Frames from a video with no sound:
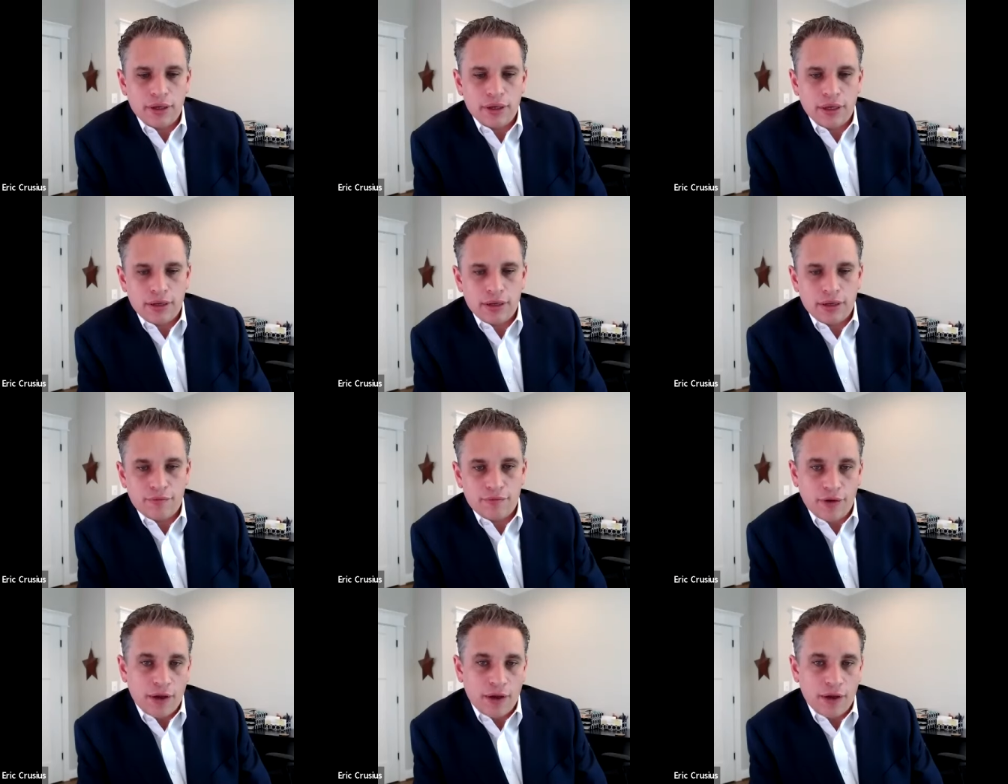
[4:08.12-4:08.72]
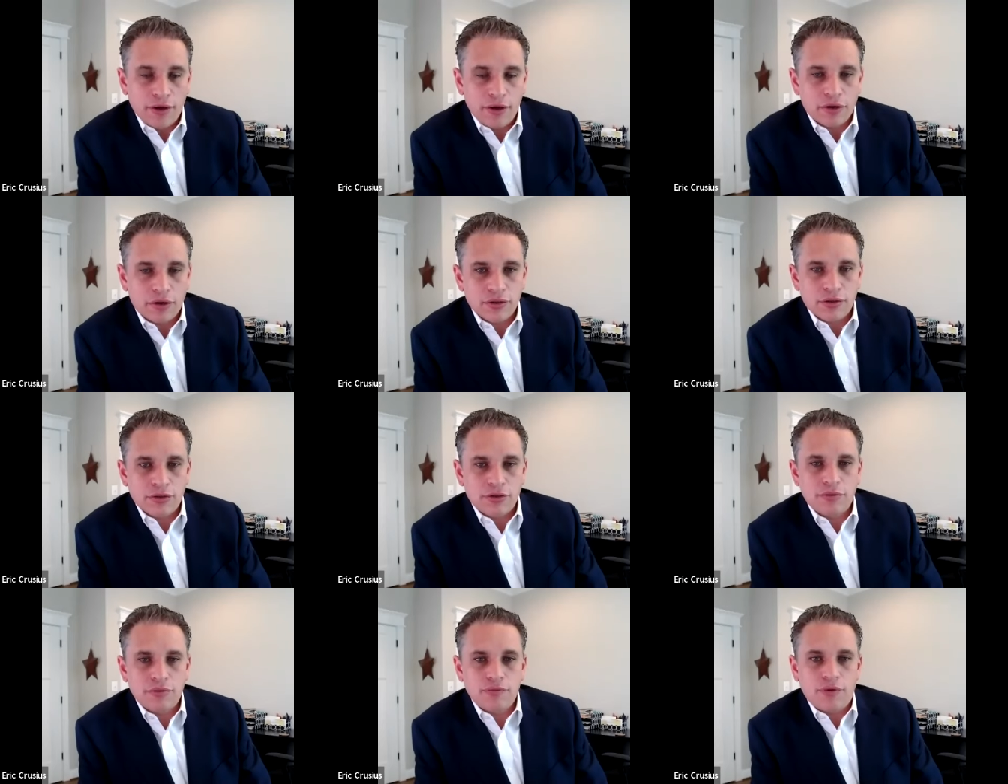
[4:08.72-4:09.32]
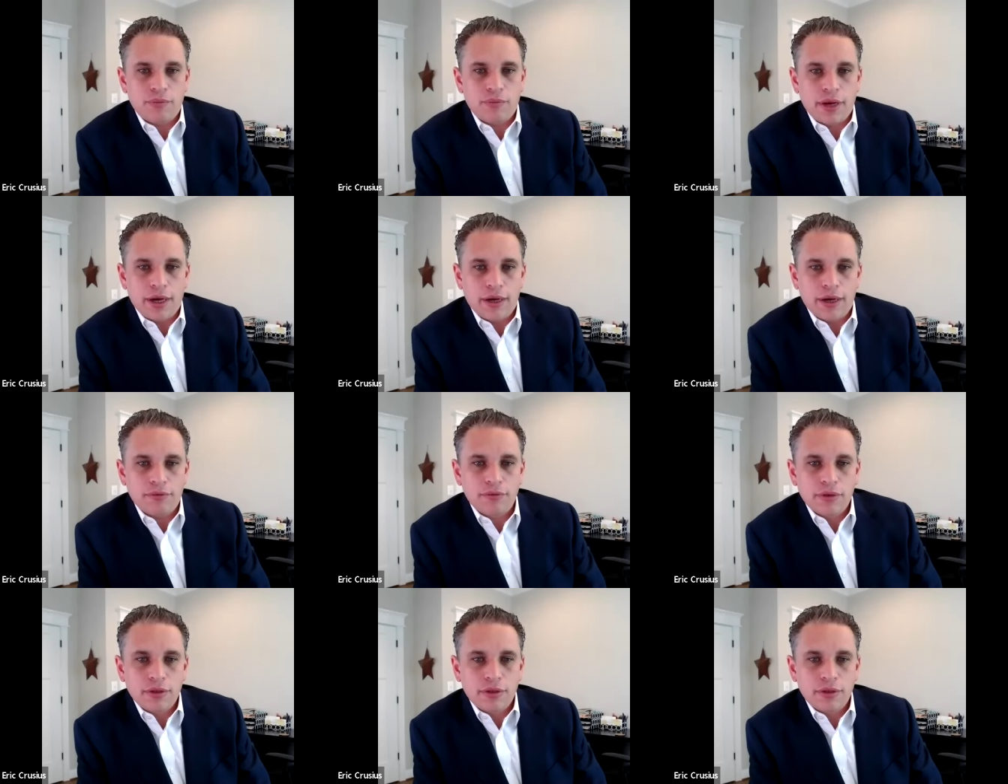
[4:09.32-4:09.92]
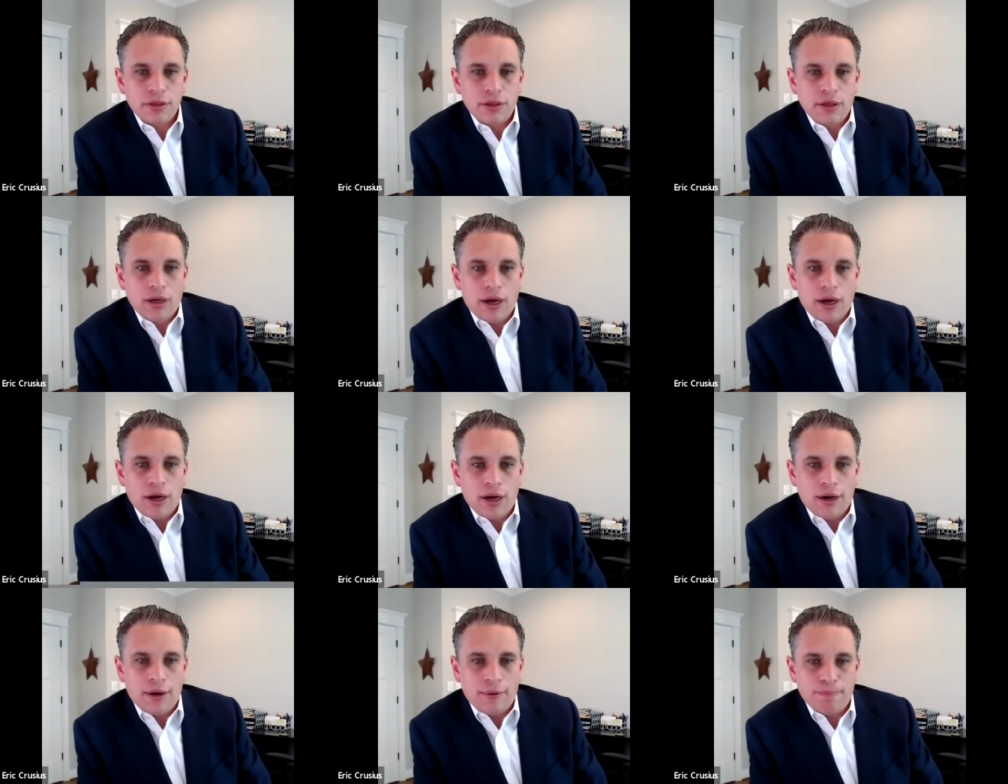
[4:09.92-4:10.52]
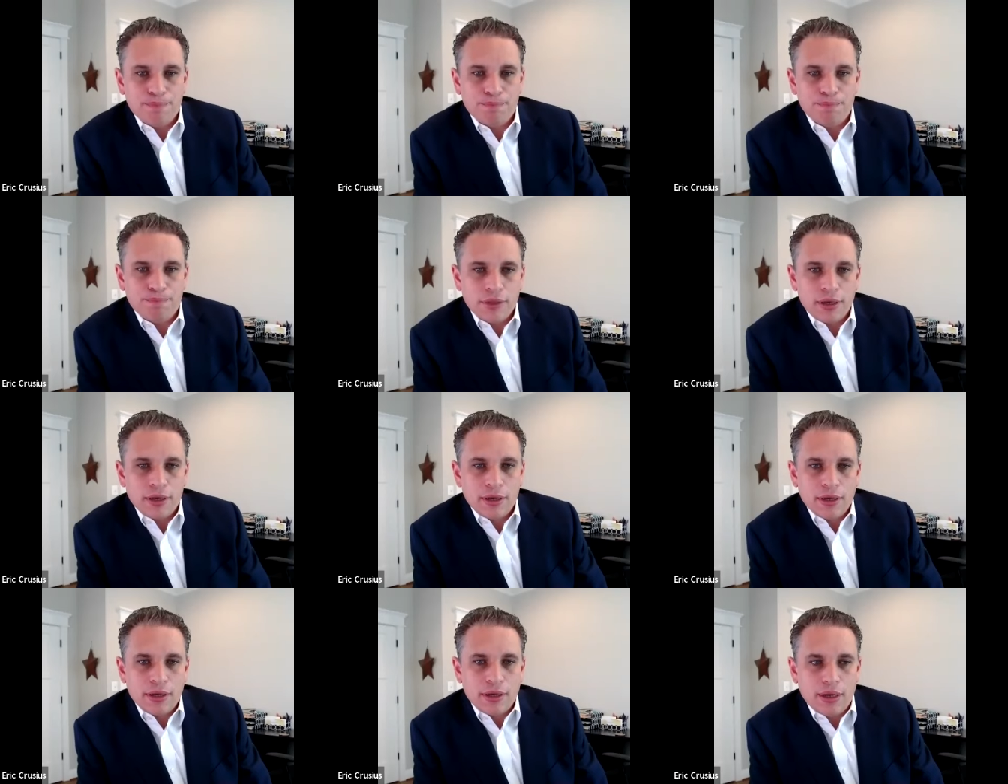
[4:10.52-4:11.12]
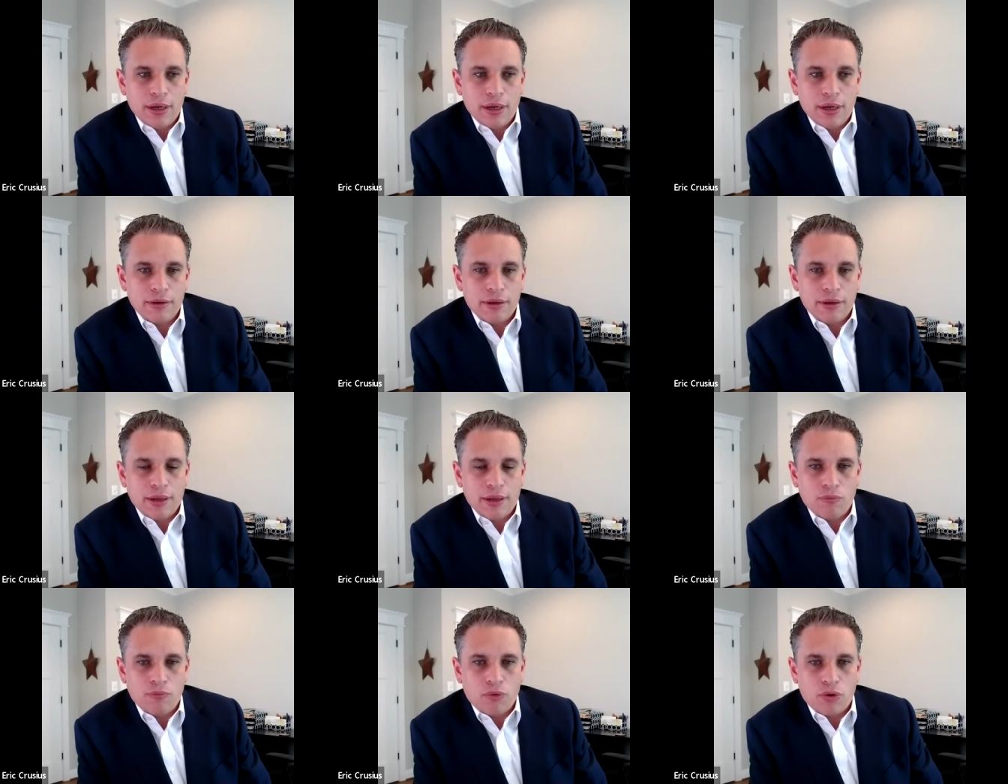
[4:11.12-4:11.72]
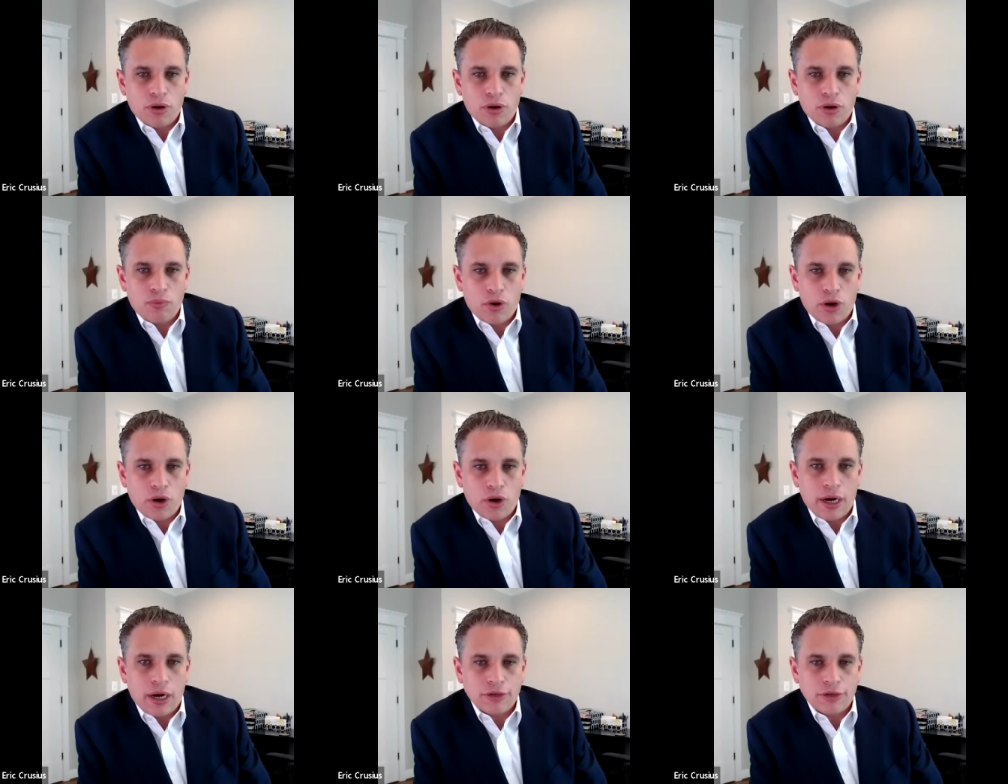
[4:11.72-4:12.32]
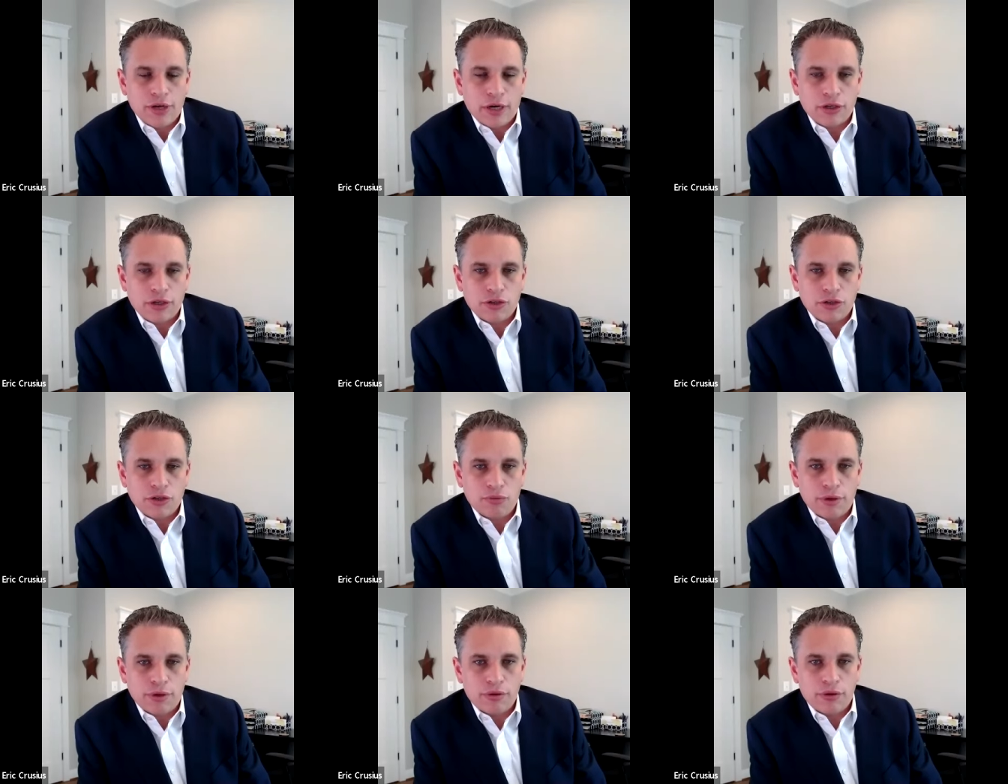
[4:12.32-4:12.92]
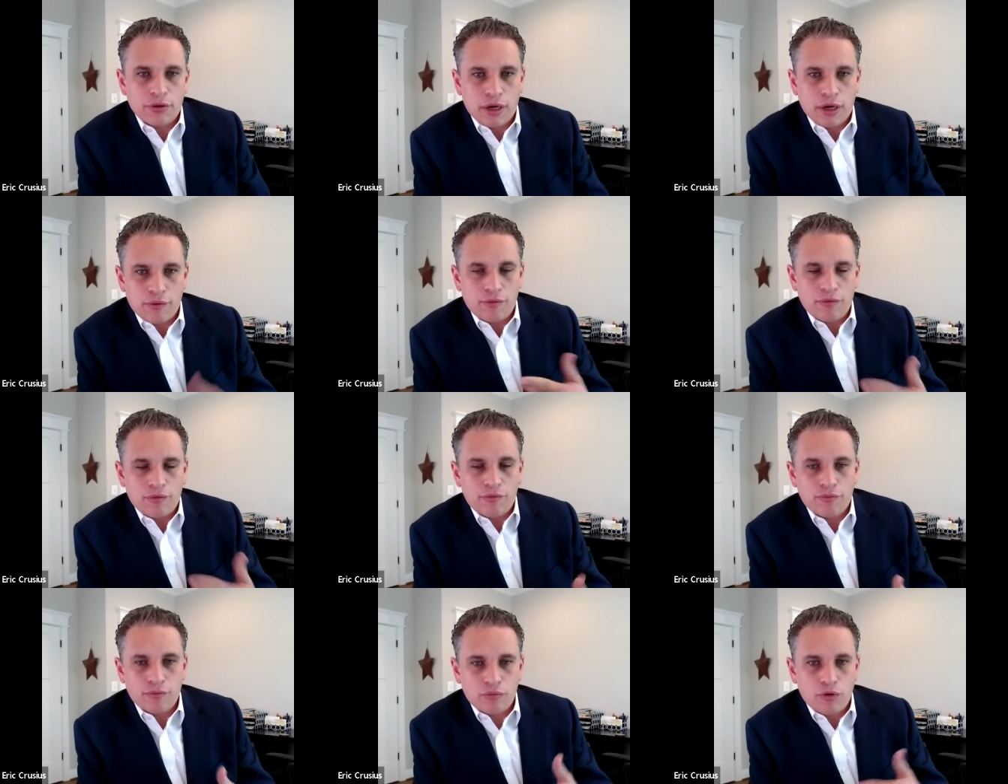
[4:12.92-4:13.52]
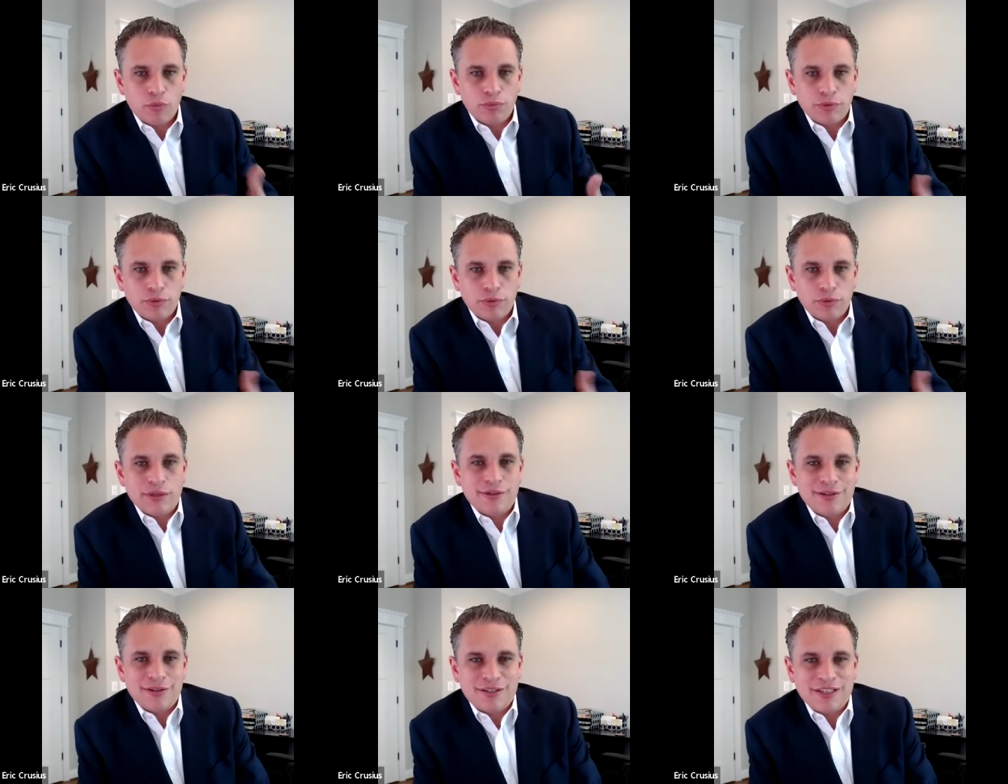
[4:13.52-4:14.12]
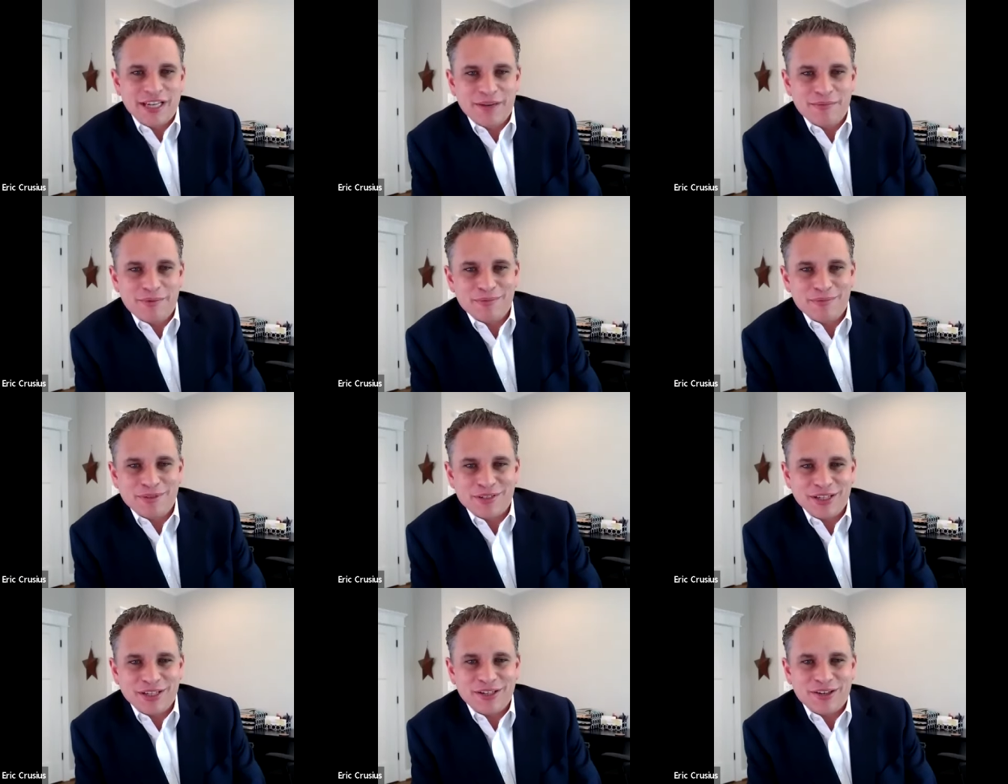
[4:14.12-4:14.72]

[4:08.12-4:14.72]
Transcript: in five years from now. Um, and, and more and more contractors will be kind of roped into CMMC